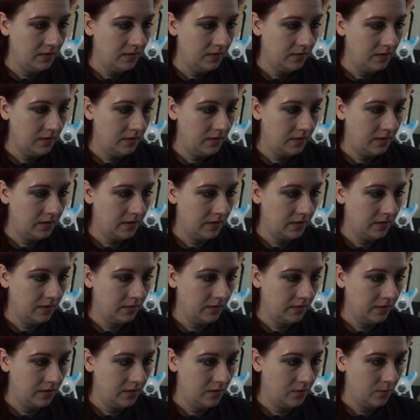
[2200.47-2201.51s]
And again,
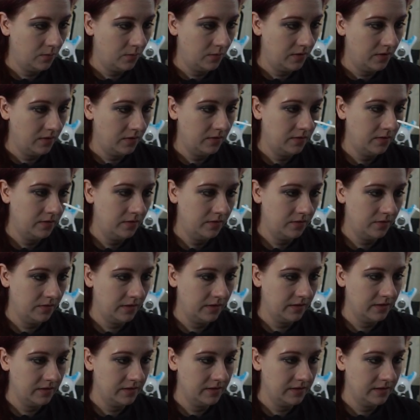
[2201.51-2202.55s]
like you're not
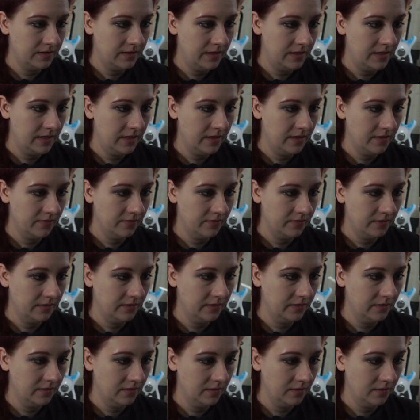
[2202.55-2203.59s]
going to see every
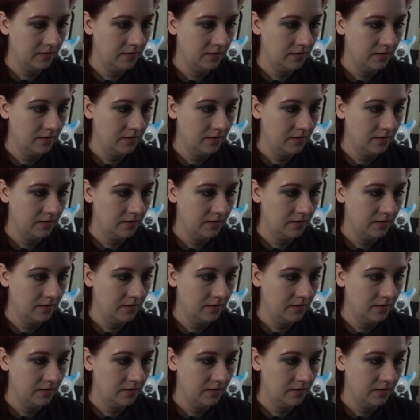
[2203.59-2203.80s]
little